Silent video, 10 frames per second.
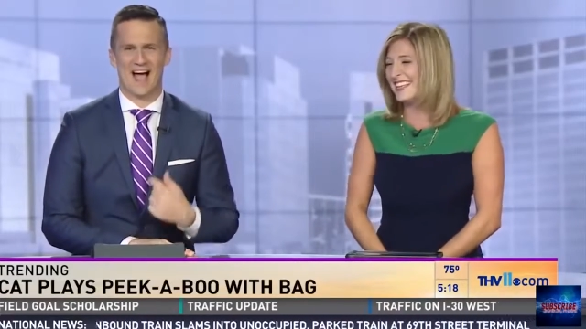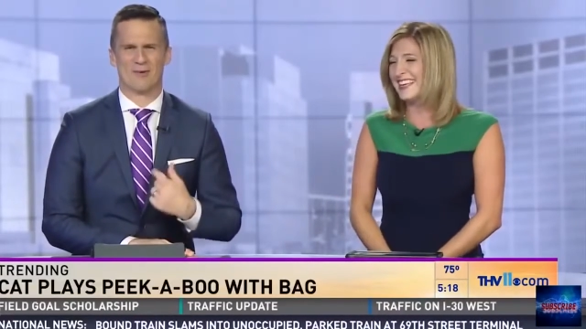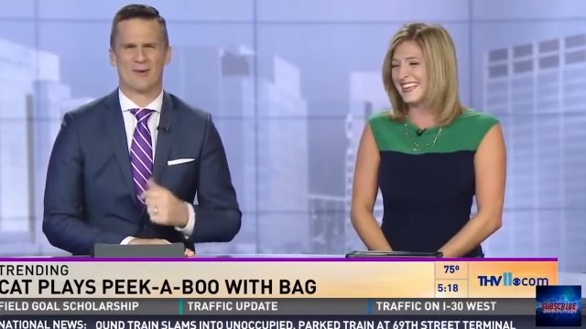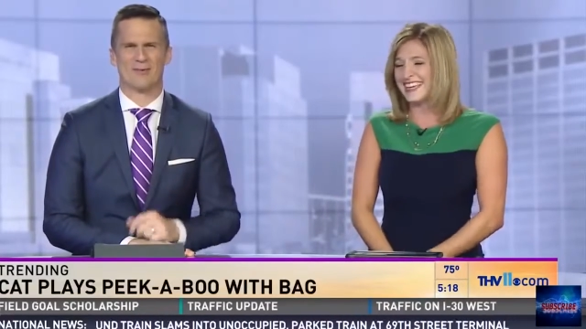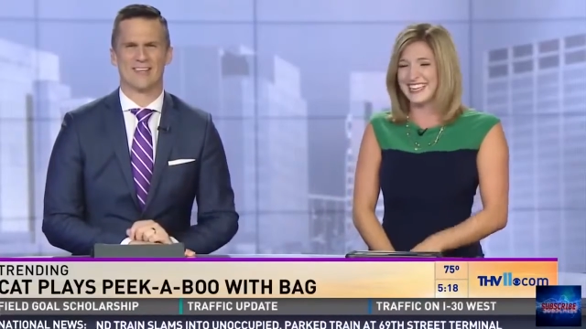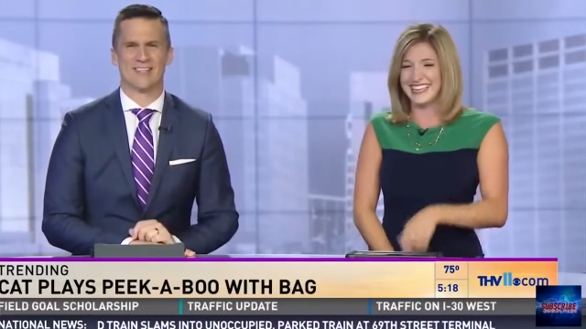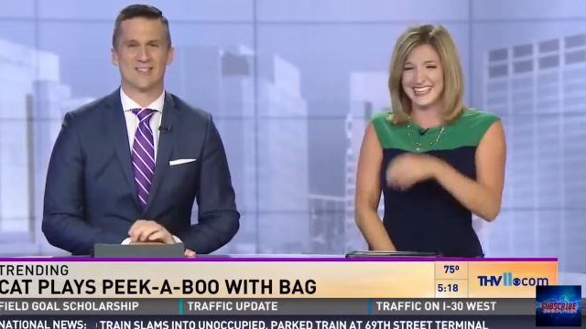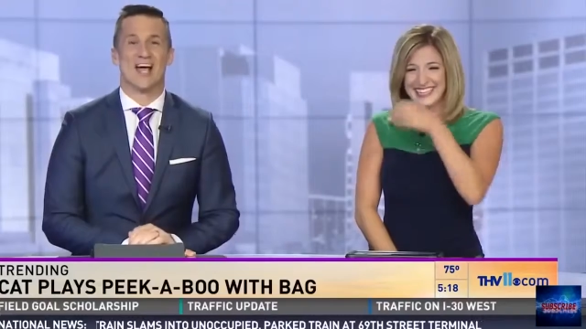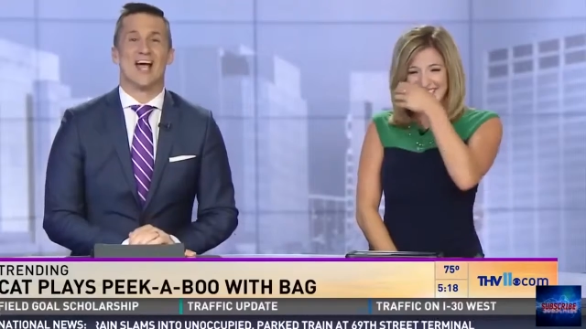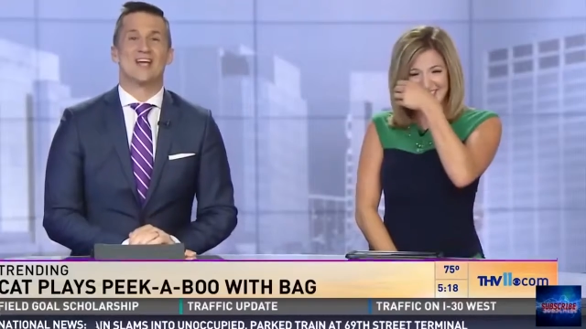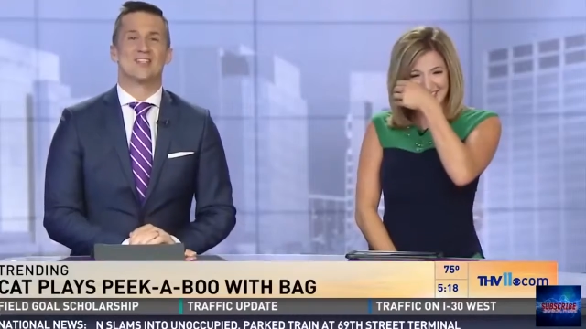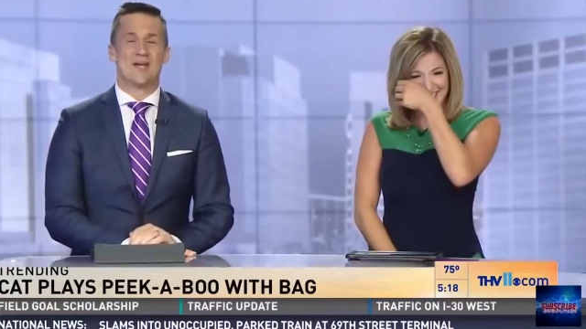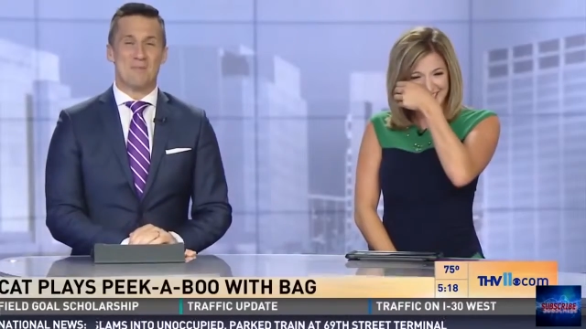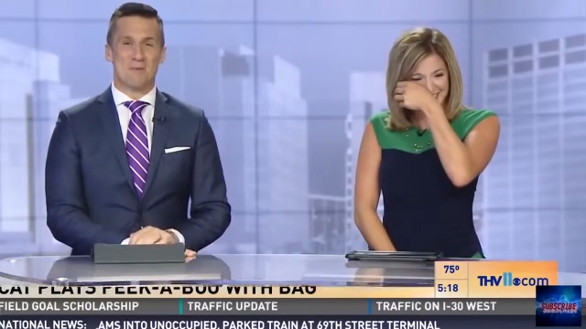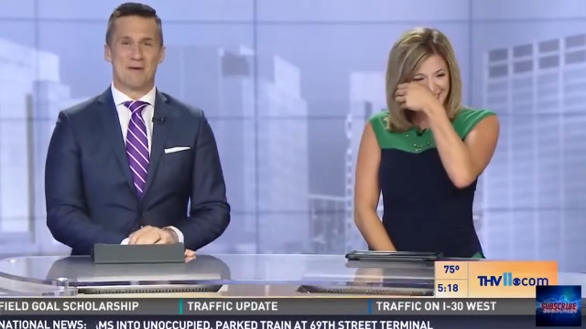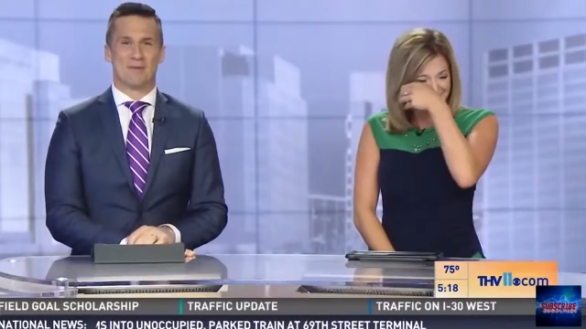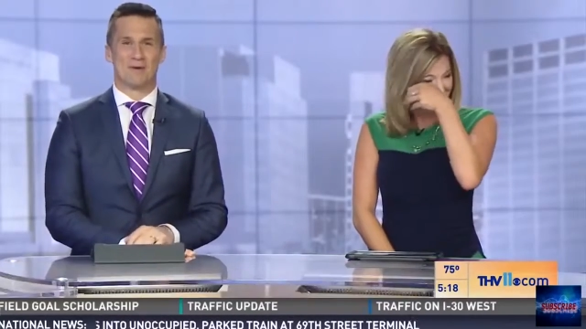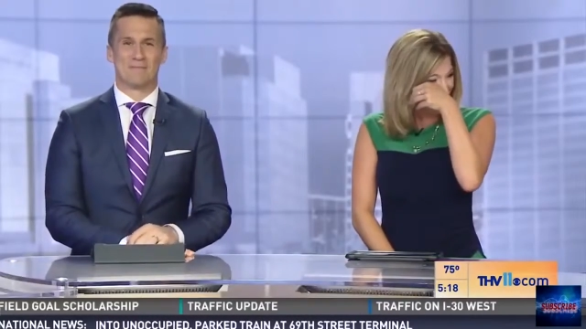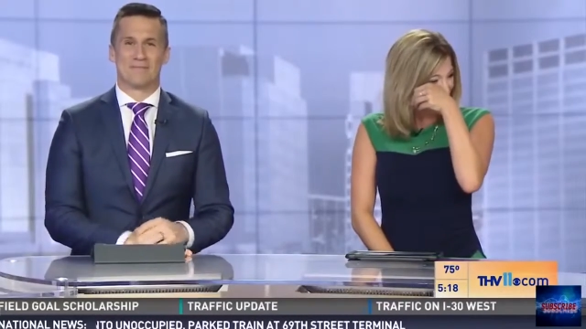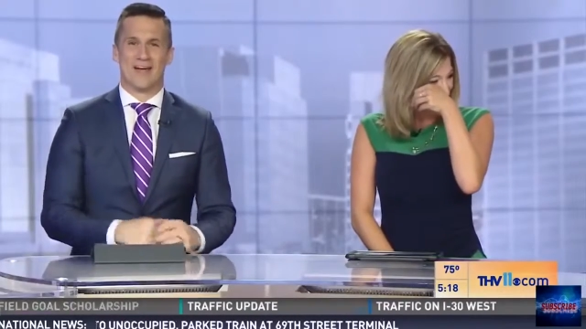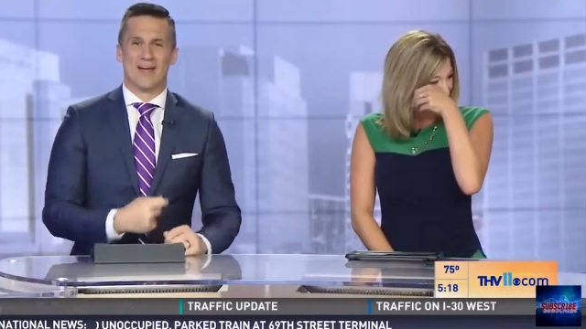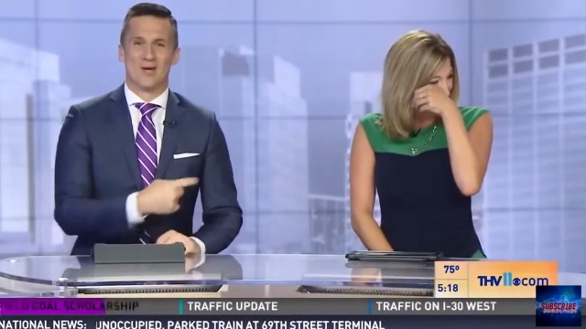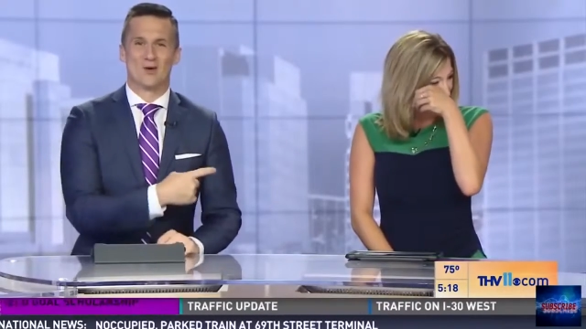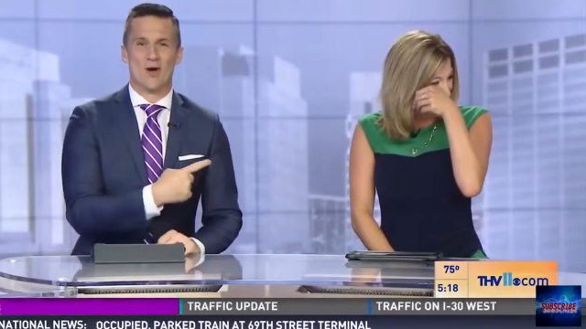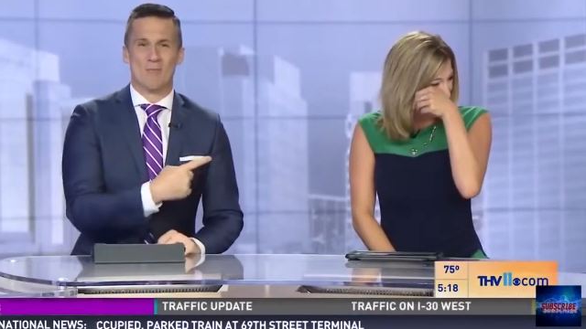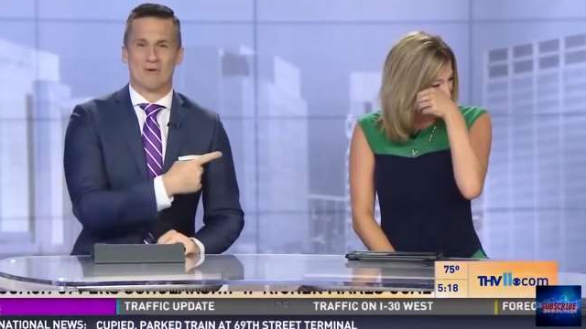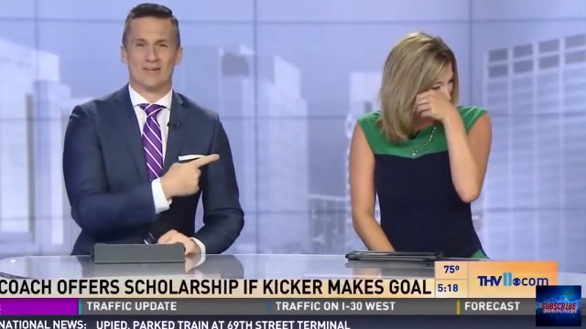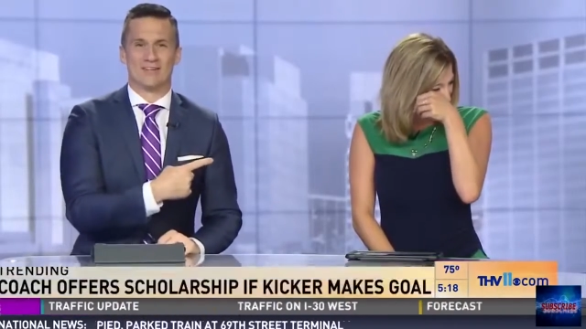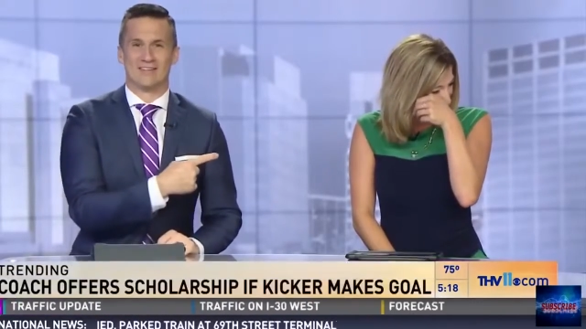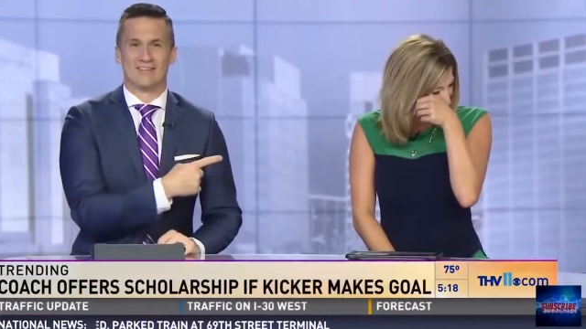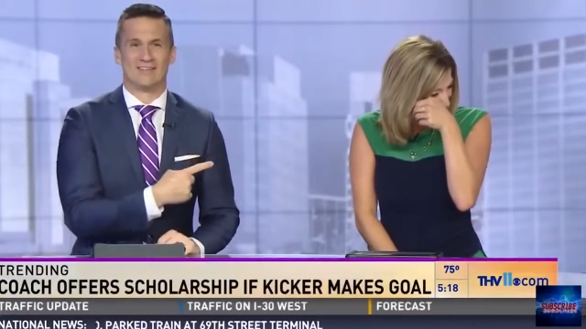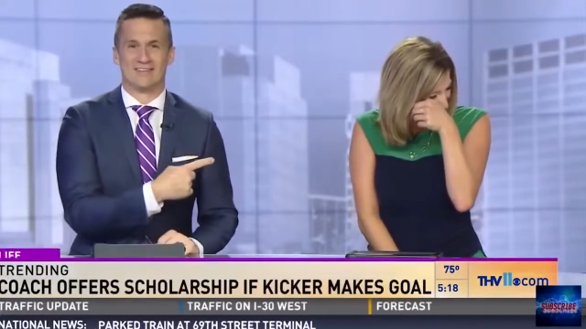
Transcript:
Speaker 1: I'll go ahead and read this. Some people crumble